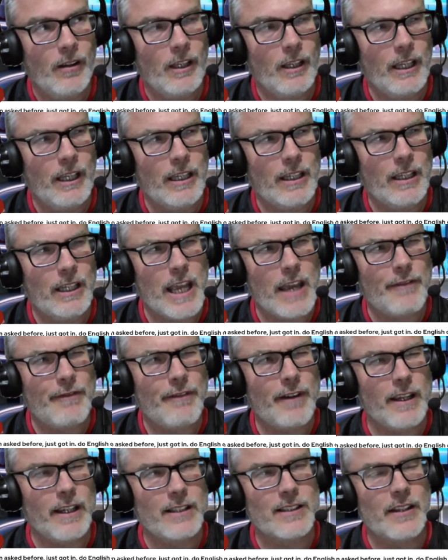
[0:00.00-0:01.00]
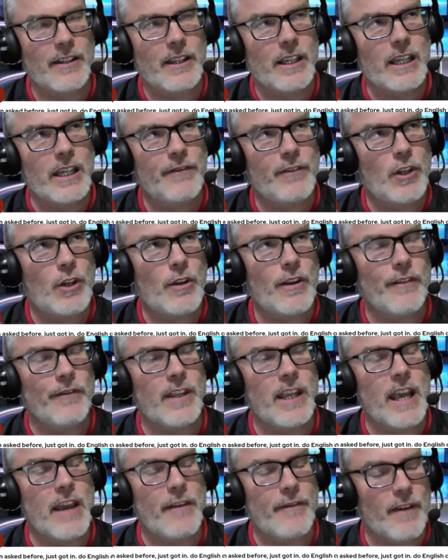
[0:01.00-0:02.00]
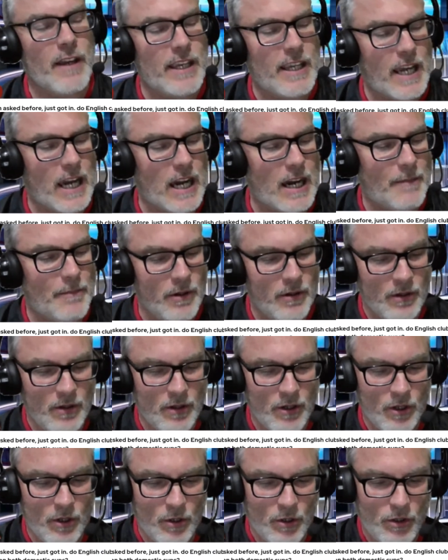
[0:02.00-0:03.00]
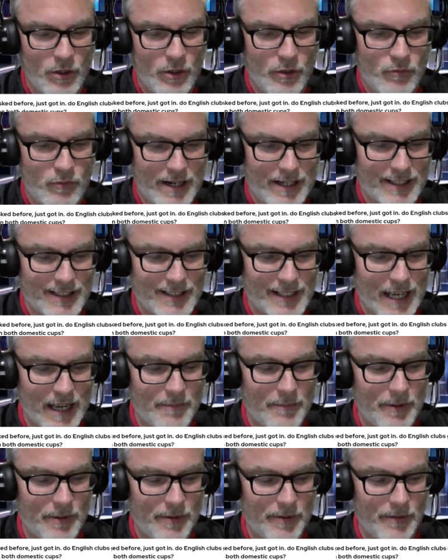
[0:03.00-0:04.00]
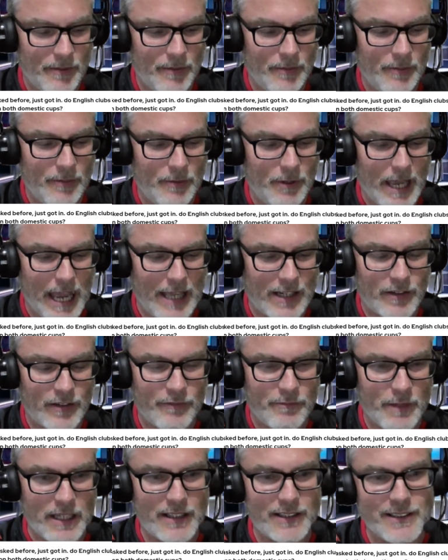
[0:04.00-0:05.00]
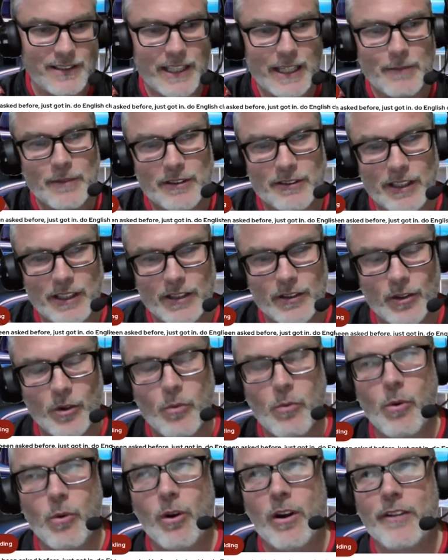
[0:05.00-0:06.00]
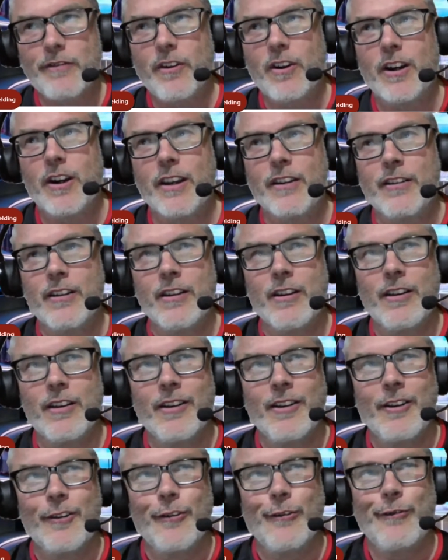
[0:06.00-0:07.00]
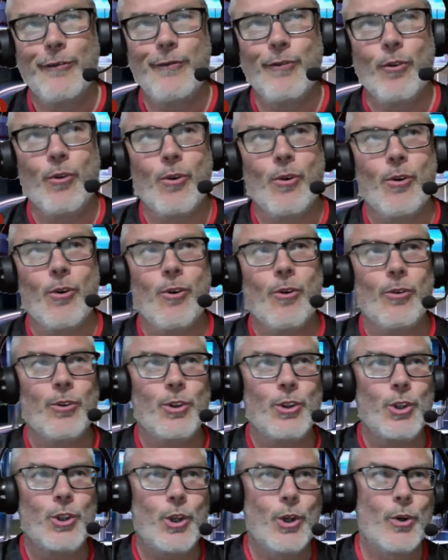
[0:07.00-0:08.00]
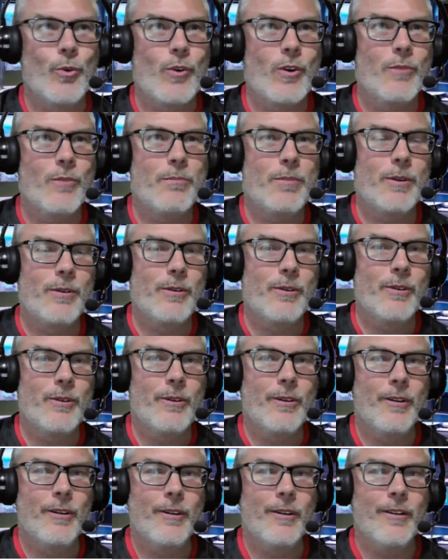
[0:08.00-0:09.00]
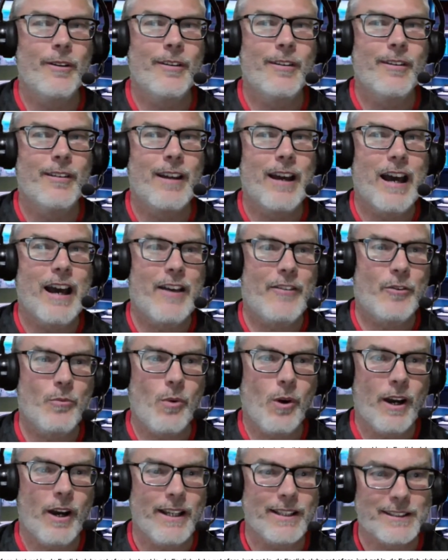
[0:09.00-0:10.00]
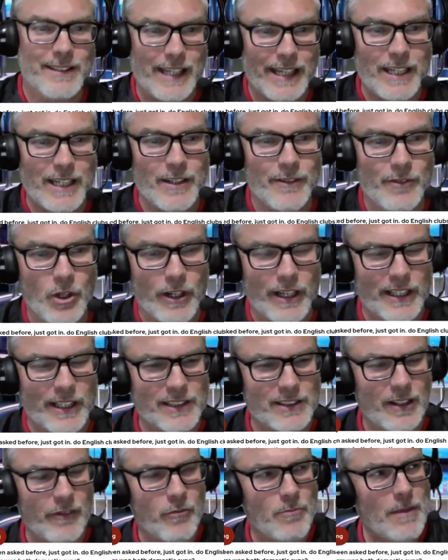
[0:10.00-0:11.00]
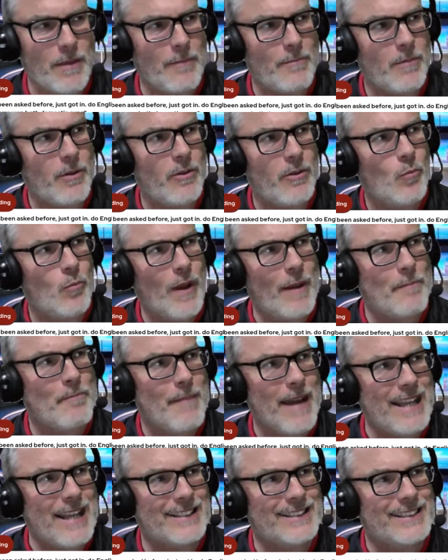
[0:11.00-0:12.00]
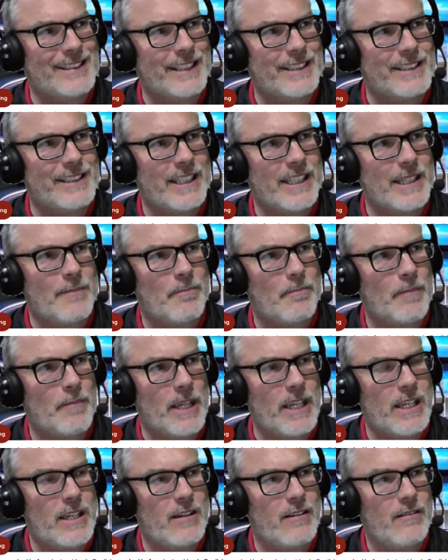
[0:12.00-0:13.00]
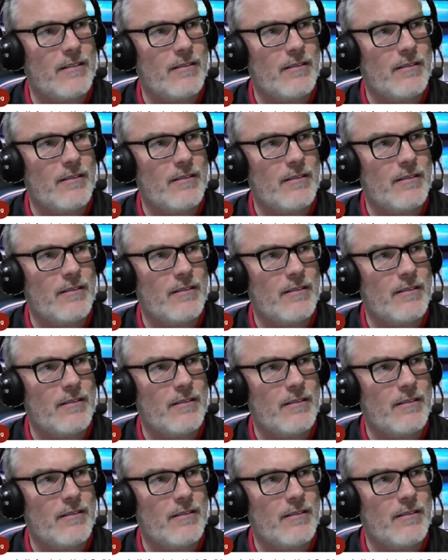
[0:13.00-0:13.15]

in the F A, because I think if you if the F A Cup, the runners-up had have been a team that didn't qualify for Europe otherwise, they'd have got it. Because I remember that when Man City beat,